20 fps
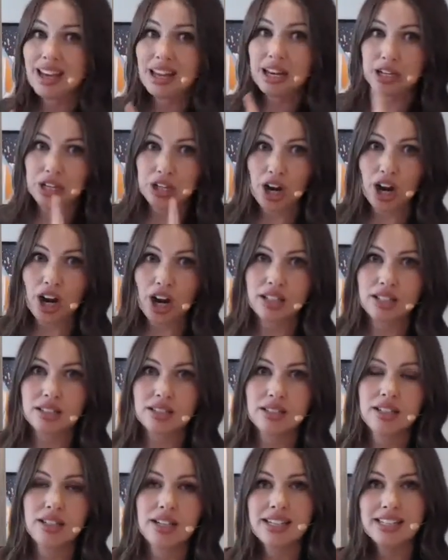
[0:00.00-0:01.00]
and not,
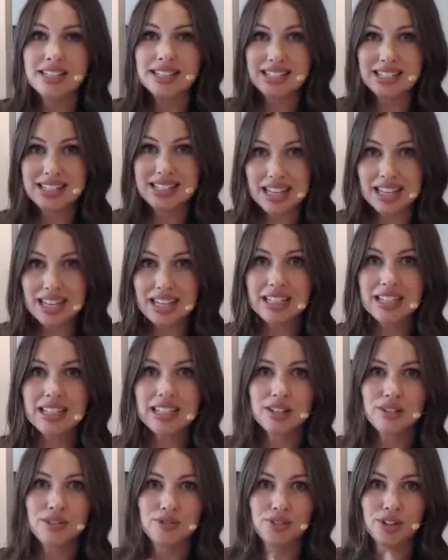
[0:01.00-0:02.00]
staying
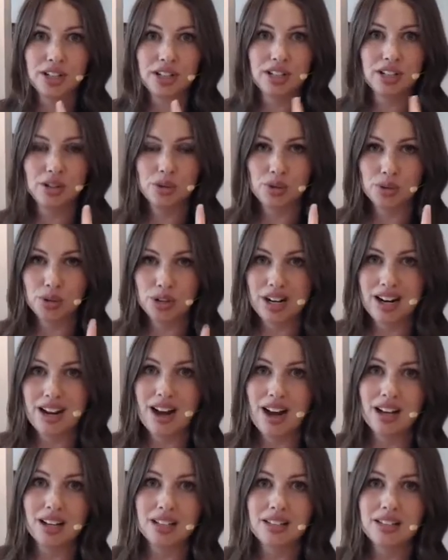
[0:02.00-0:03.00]
in a funk or
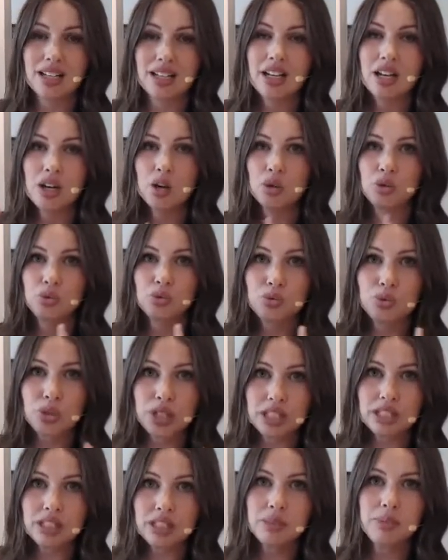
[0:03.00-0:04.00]
not,
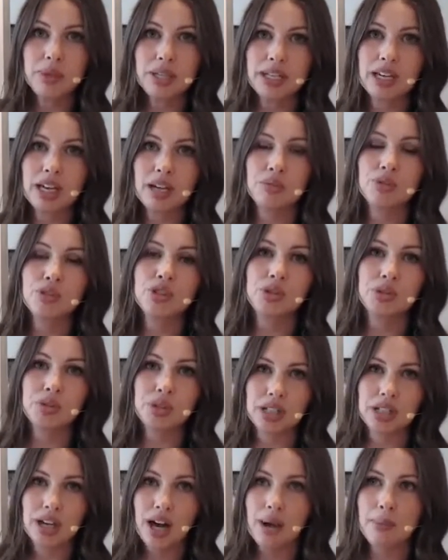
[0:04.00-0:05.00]
really being able to
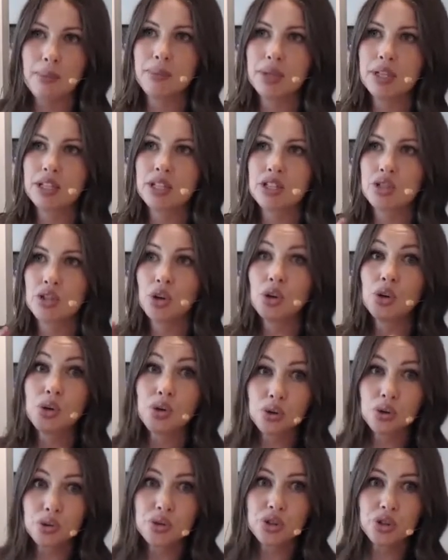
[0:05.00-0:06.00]
encompass
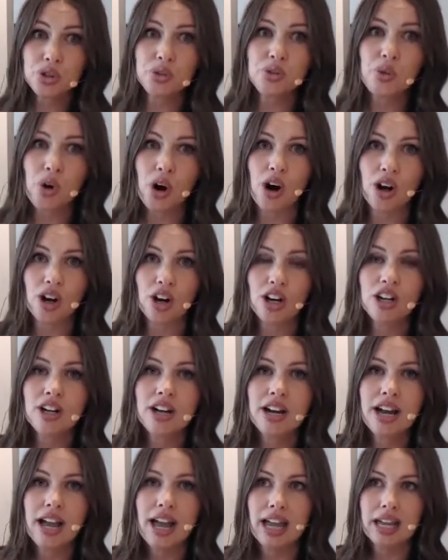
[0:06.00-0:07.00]
who you are
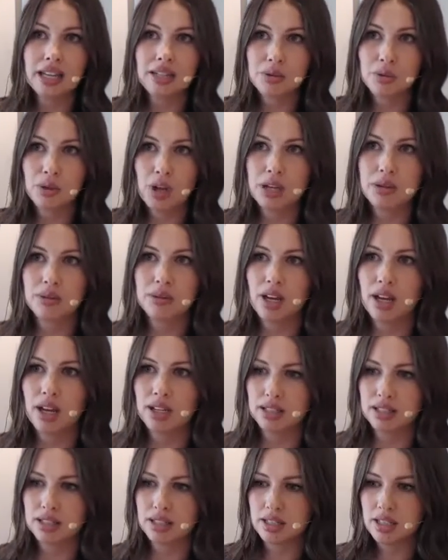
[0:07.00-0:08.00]
and
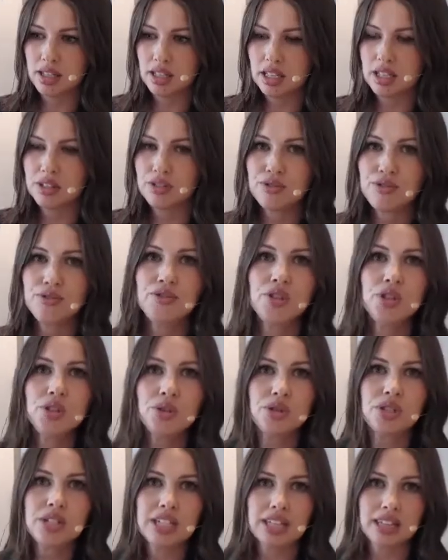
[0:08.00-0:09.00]

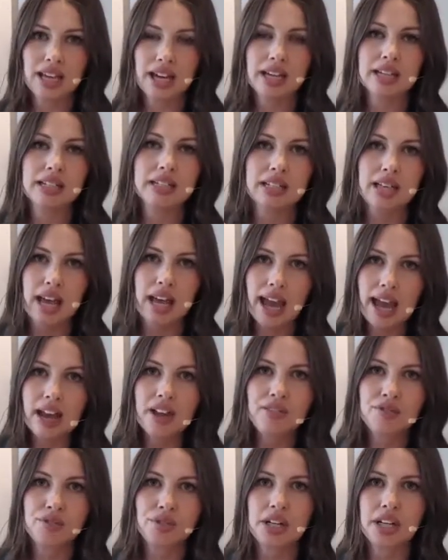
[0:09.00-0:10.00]
infusing that into
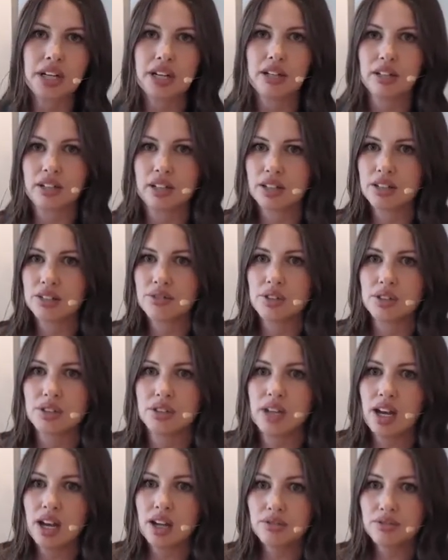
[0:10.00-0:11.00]
every area of your
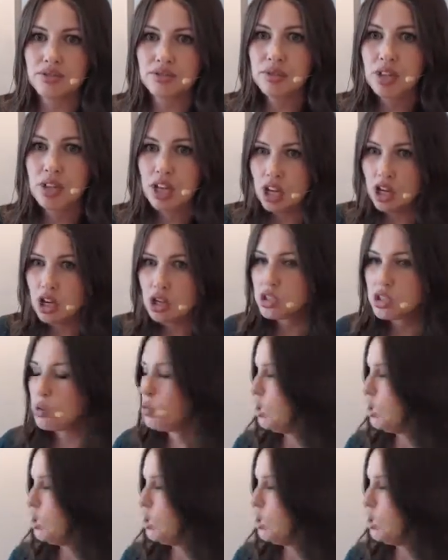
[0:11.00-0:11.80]
life. So I